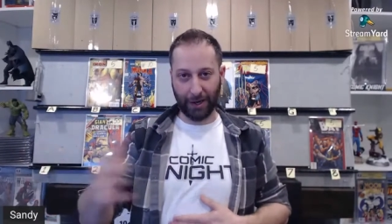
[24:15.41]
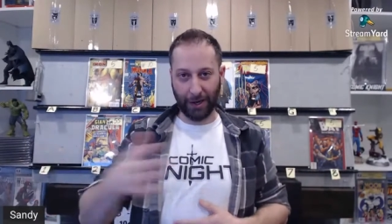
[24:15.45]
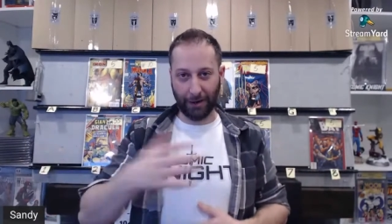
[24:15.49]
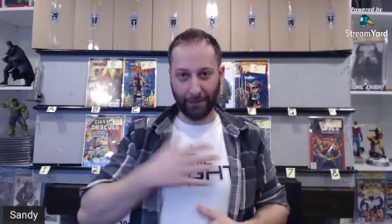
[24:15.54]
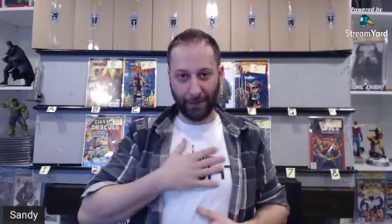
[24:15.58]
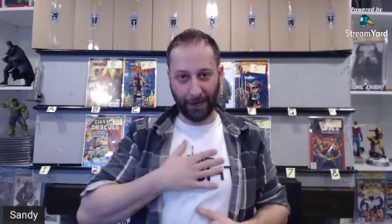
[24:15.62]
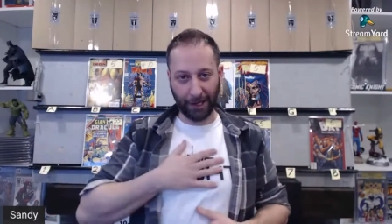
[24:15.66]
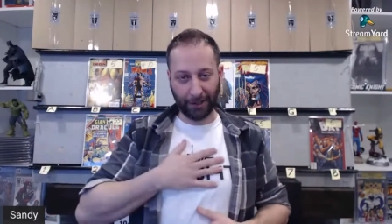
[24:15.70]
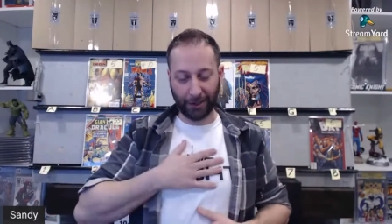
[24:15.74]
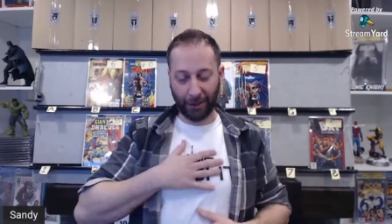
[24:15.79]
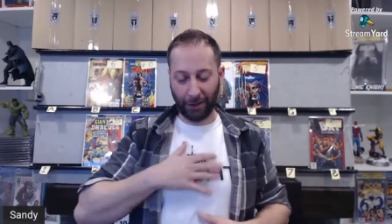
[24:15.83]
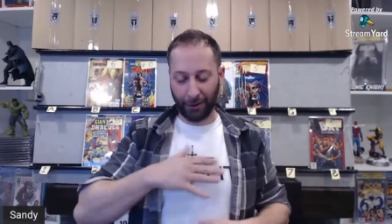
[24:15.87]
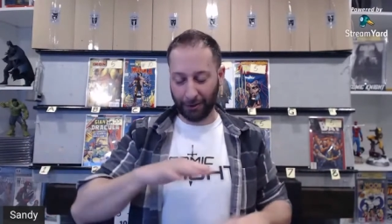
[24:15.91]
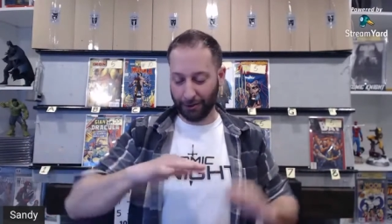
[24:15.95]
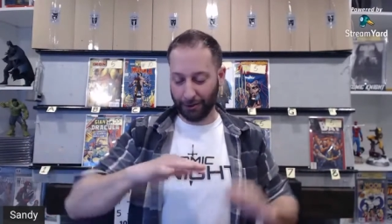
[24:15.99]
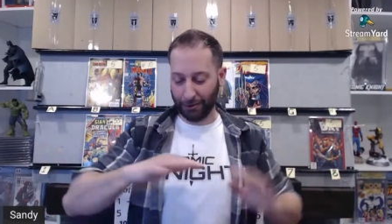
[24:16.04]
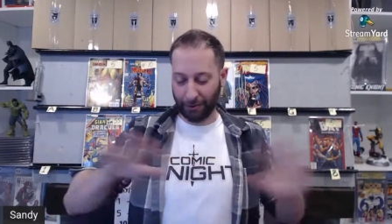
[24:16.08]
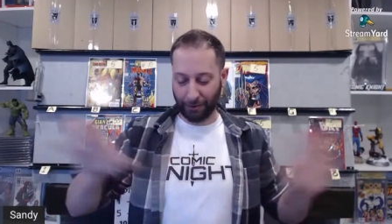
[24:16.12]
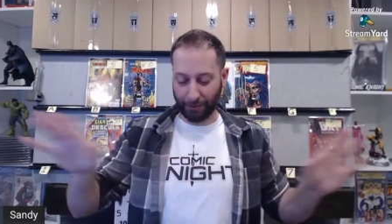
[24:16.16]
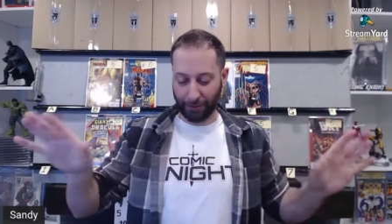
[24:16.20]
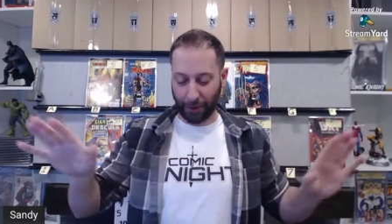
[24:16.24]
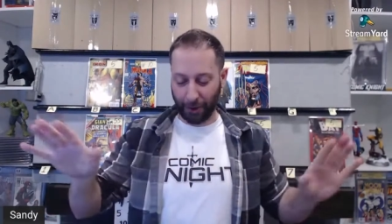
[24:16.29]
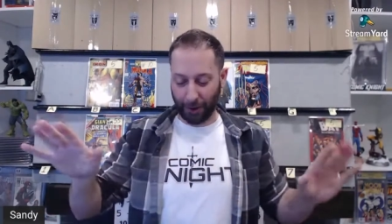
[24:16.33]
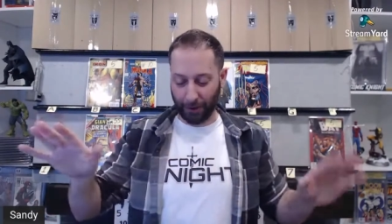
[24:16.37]
on my dollar,
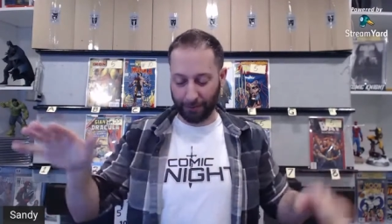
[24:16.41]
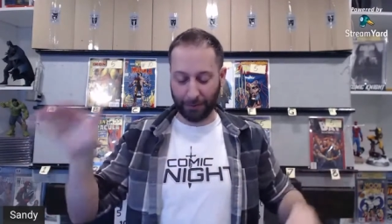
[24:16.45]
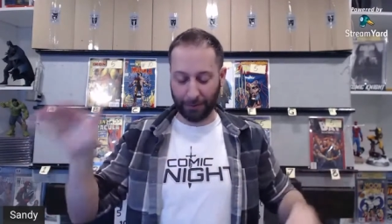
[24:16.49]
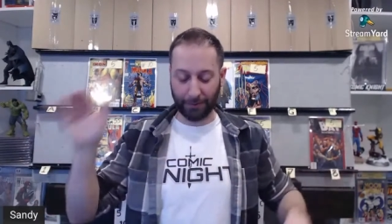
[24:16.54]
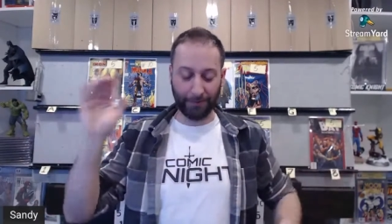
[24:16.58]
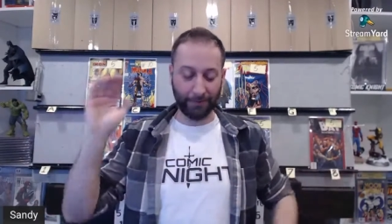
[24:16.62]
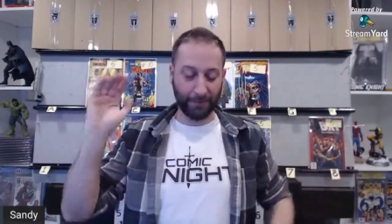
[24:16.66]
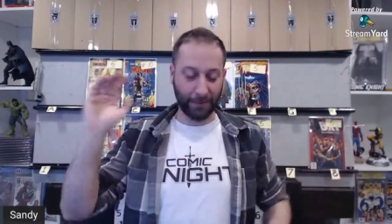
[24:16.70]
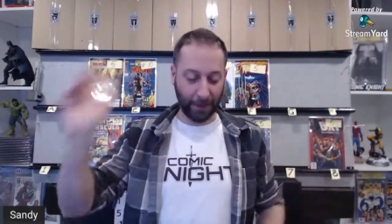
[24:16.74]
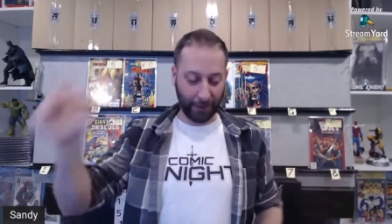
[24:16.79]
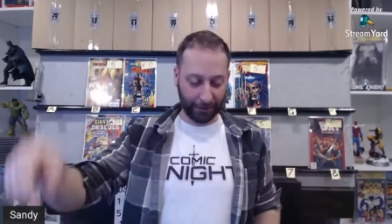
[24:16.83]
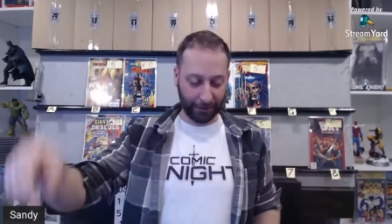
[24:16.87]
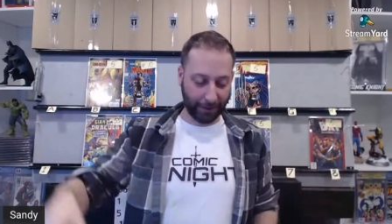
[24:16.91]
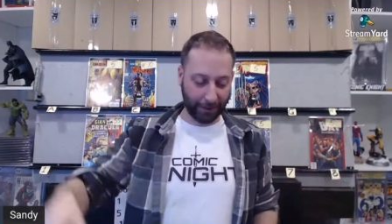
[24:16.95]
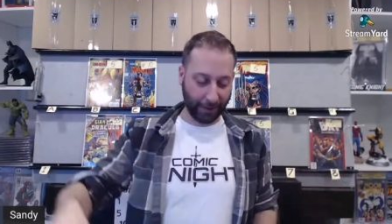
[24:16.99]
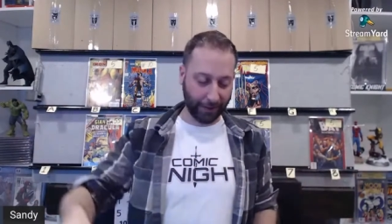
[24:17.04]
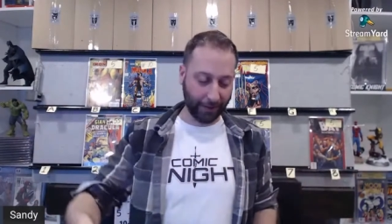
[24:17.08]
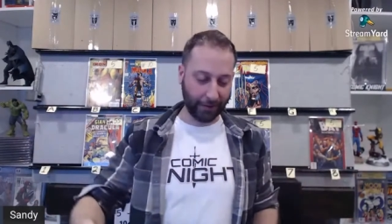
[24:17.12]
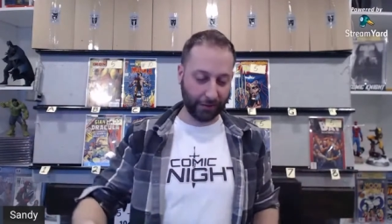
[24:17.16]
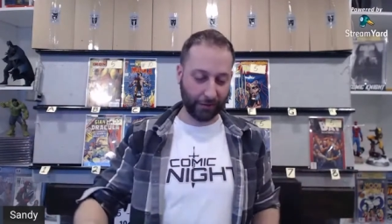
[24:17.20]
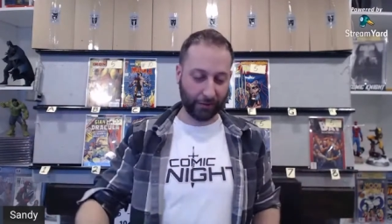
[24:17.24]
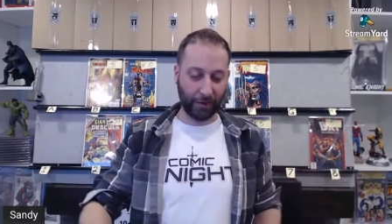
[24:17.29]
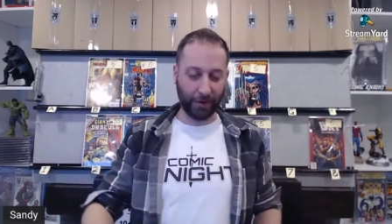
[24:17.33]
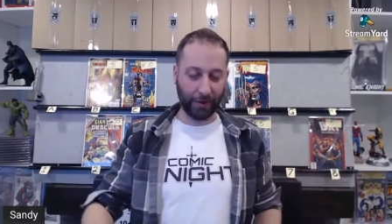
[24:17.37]
no problem. I'll send
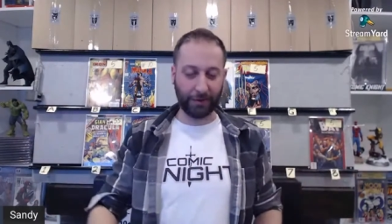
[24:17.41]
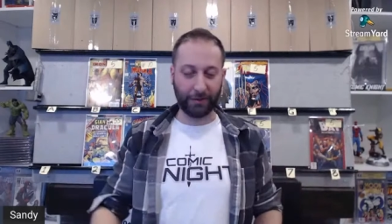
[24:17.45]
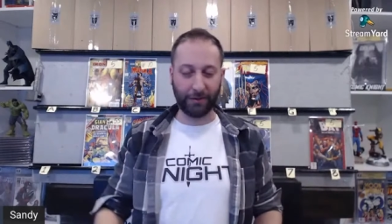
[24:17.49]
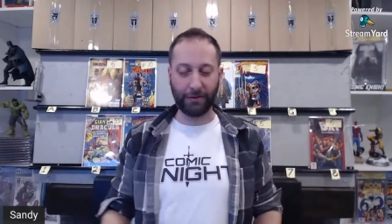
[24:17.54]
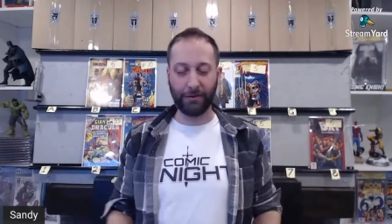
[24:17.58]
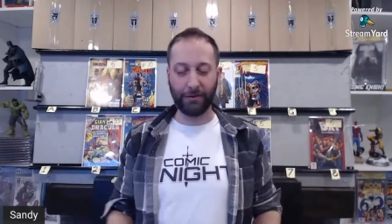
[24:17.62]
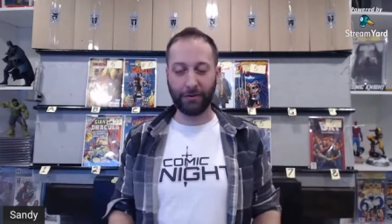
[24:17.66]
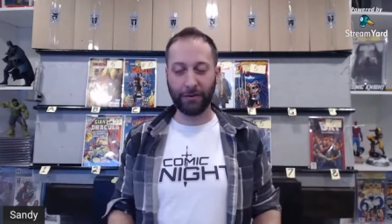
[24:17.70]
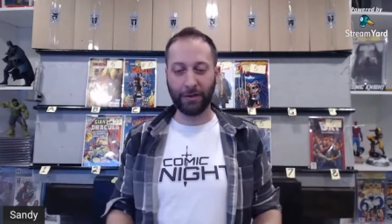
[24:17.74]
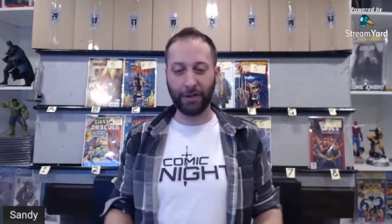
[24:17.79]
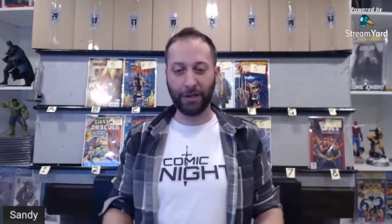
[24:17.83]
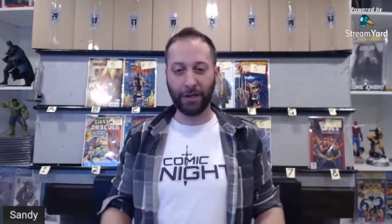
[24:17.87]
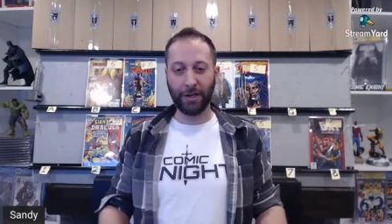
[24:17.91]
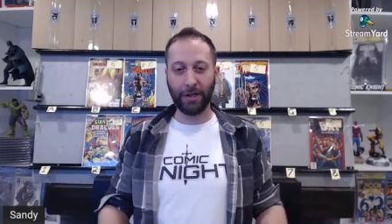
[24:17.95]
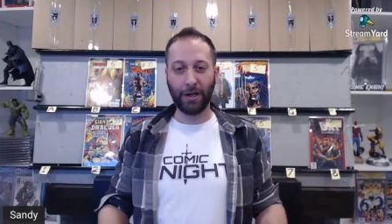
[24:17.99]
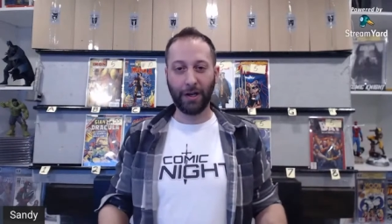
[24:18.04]
it straight to you.